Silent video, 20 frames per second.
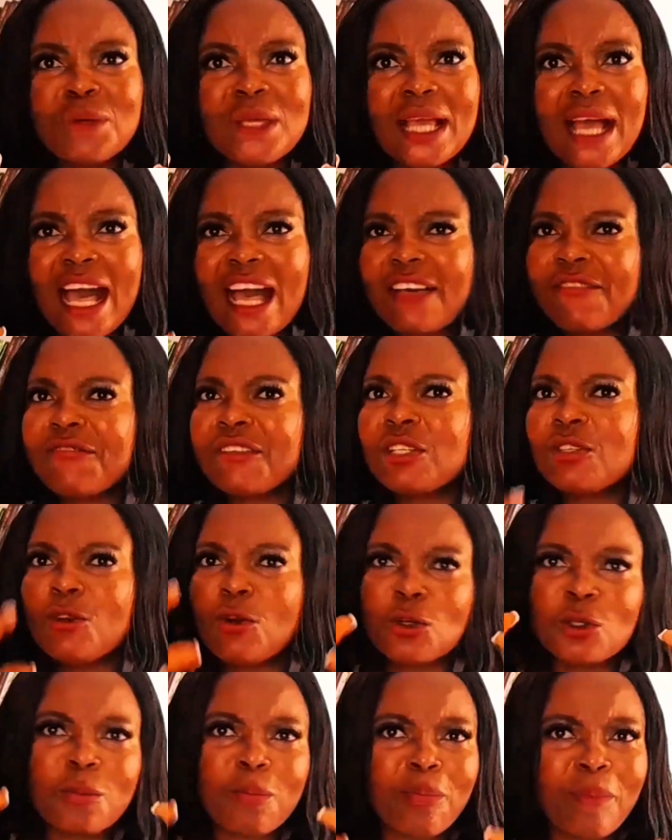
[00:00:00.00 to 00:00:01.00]
be
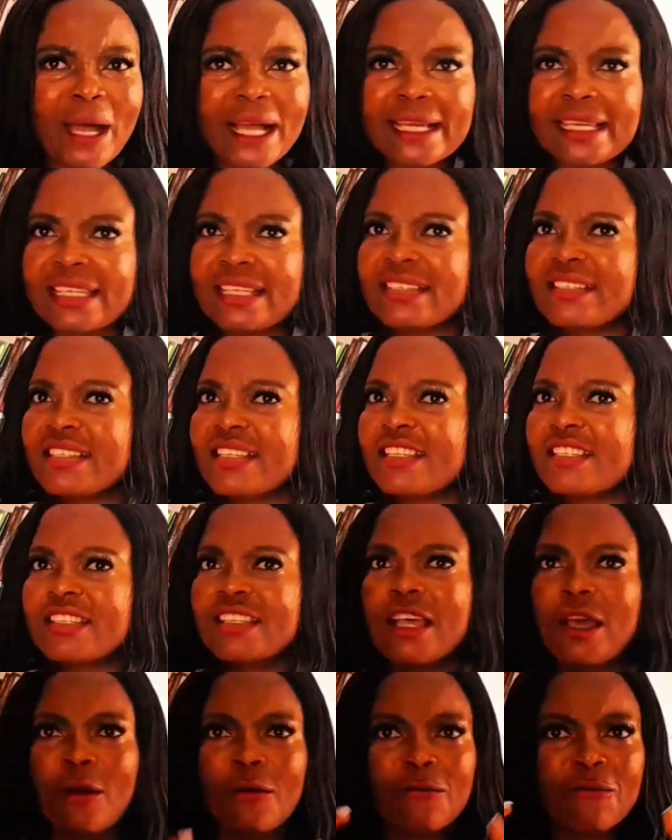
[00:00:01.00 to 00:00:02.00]
having good
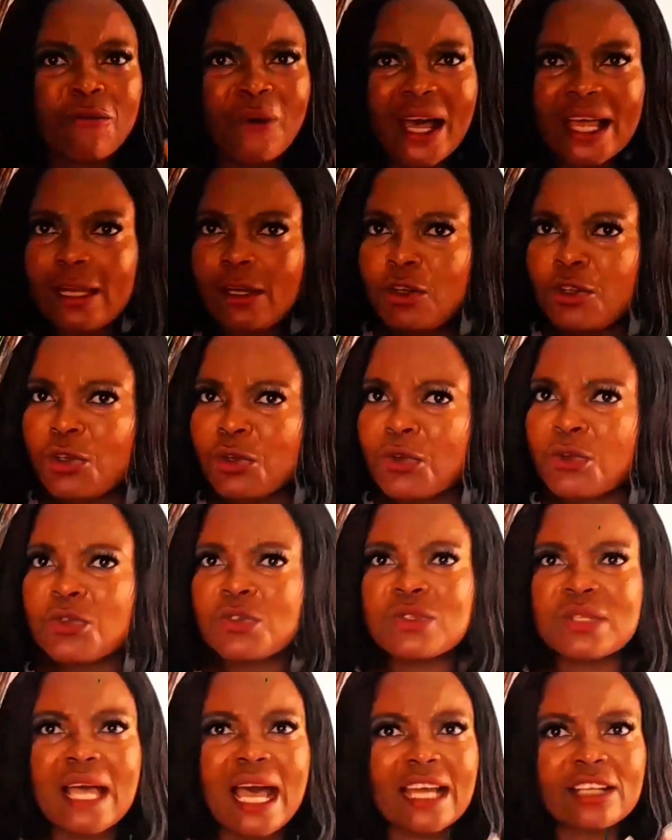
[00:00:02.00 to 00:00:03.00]
packages,
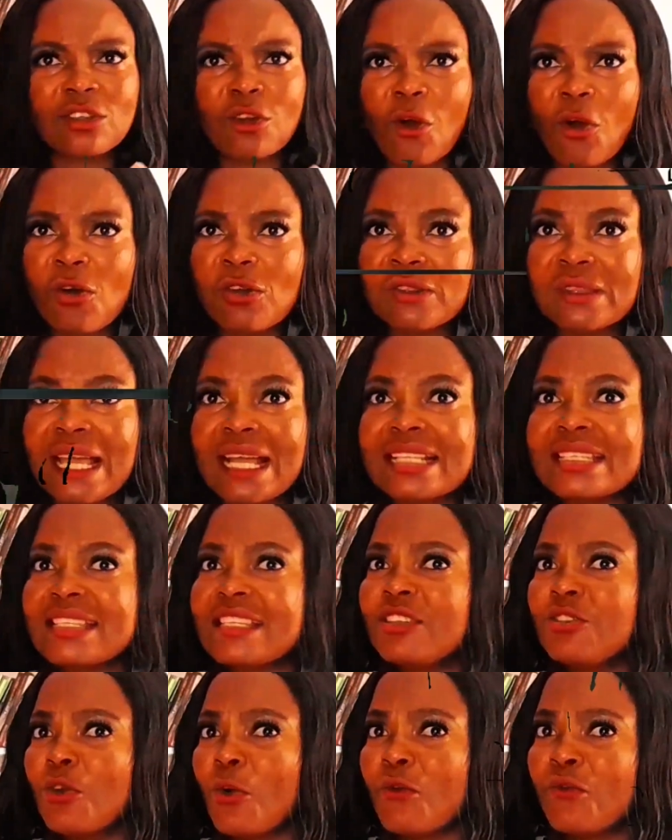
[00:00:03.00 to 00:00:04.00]
values, and all
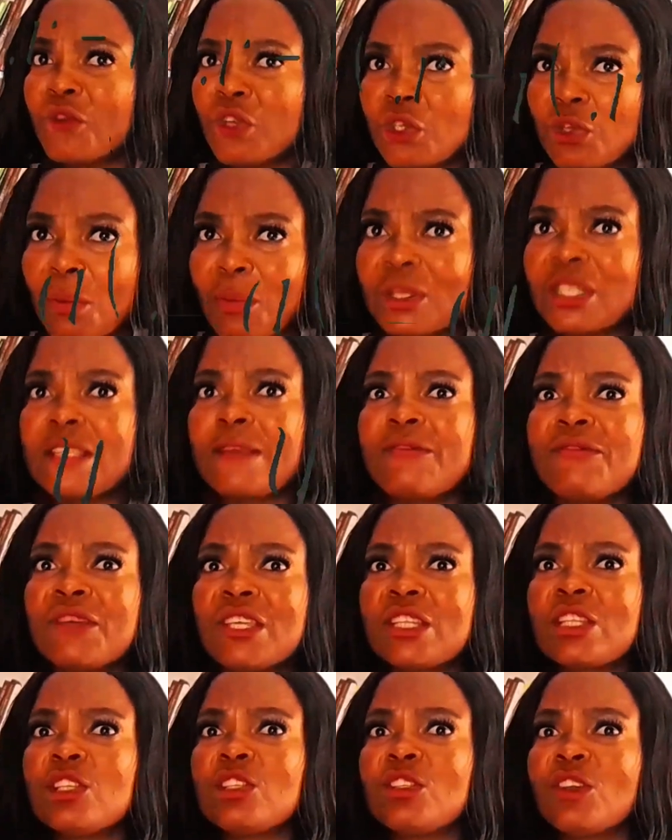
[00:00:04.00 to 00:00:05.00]
that in your video, but if
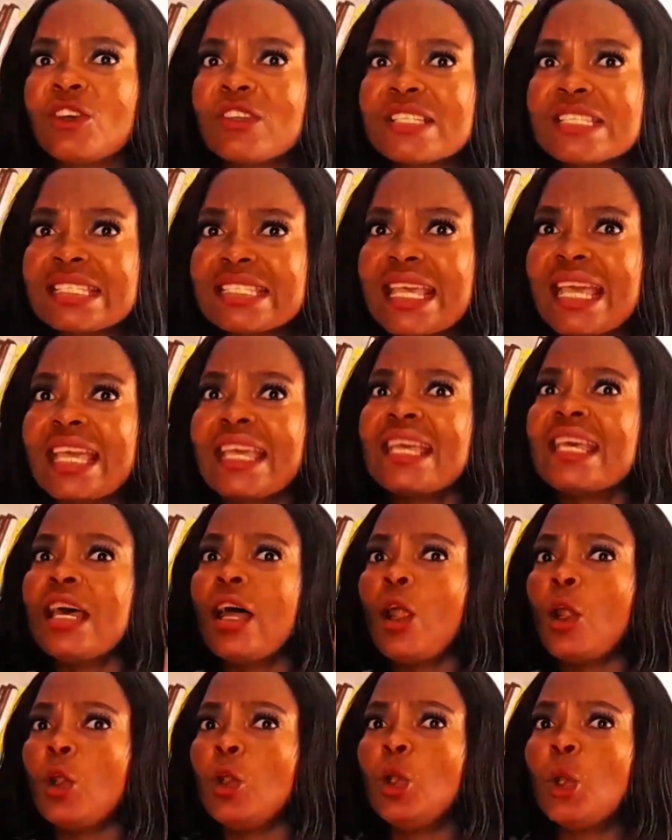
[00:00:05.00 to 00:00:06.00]
you do not say,
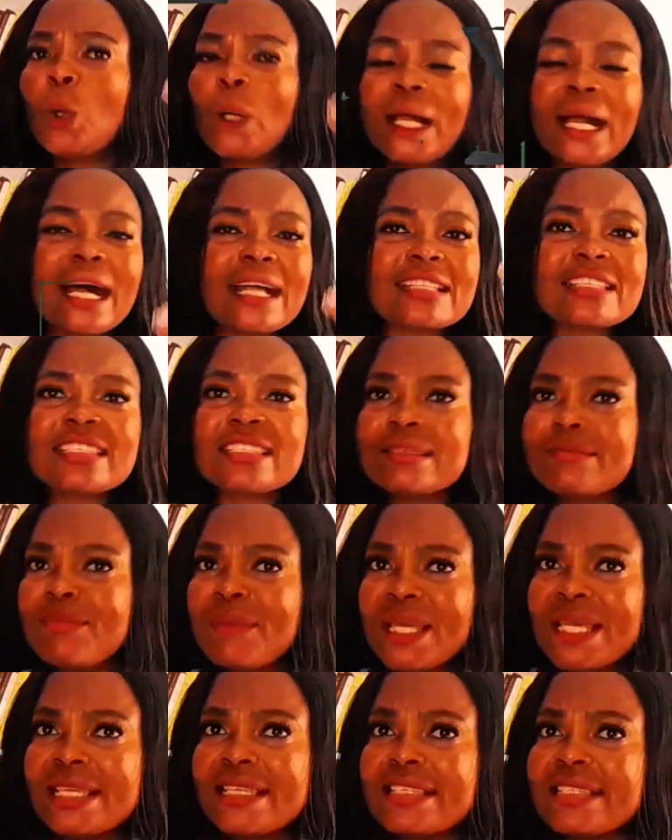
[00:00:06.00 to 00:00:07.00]
look at
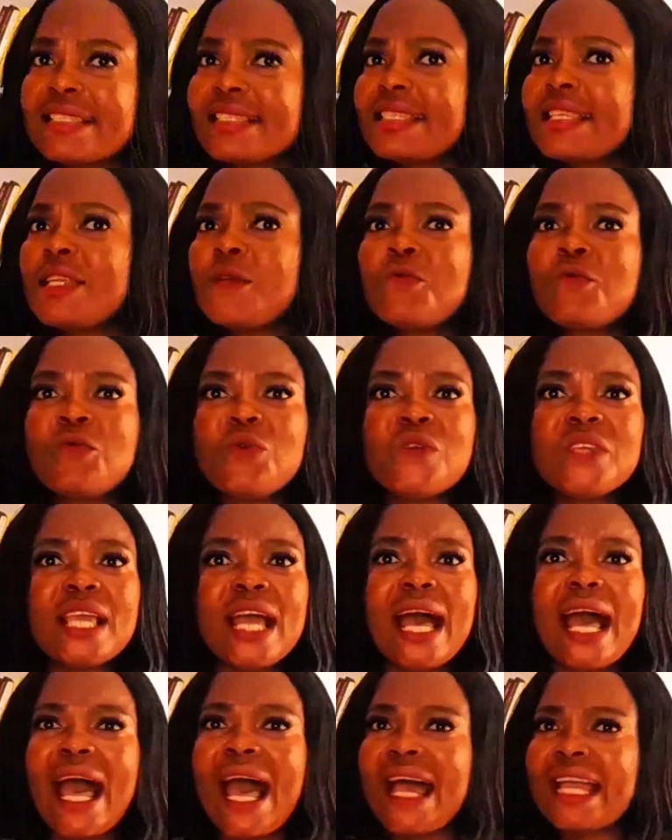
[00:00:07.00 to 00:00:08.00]
me, see
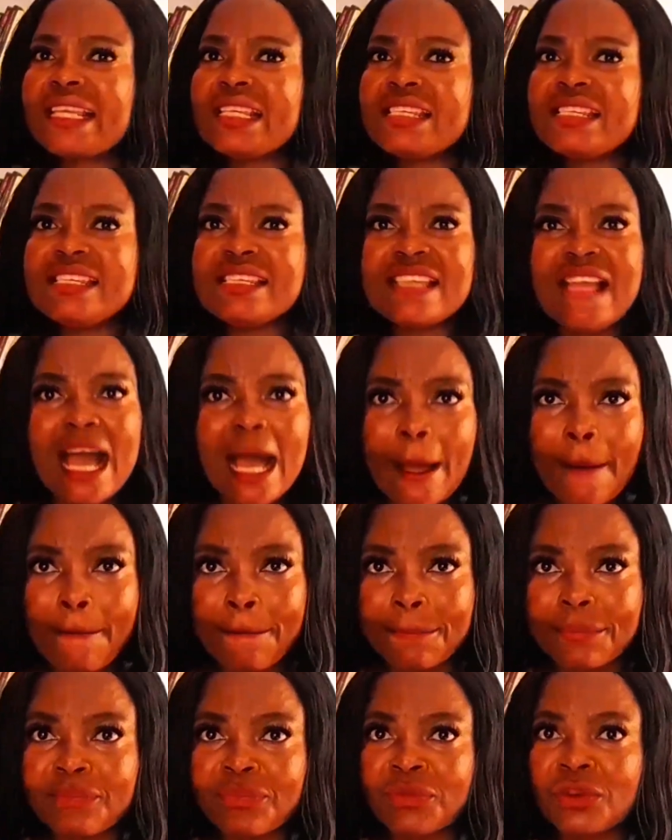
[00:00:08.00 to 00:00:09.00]
where I
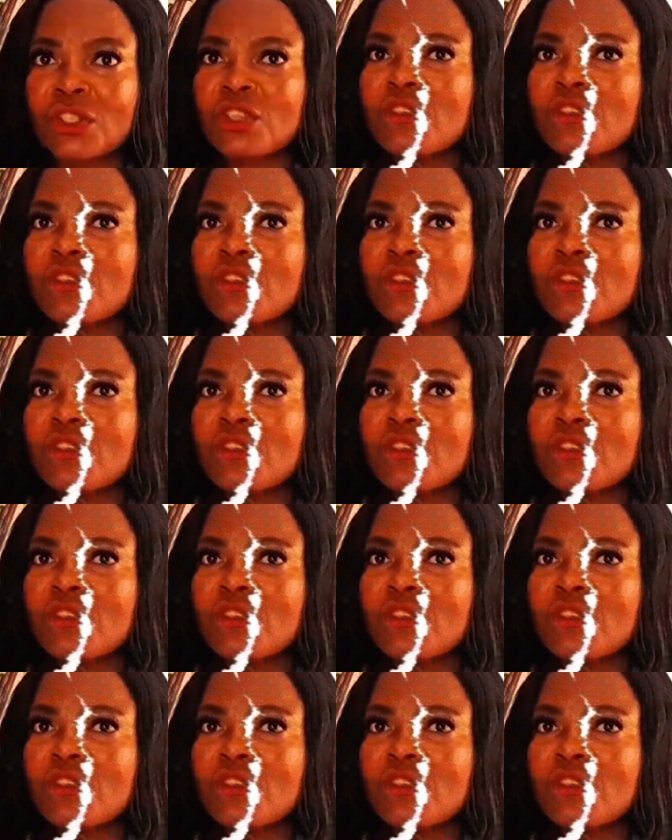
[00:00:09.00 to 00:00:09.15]
am,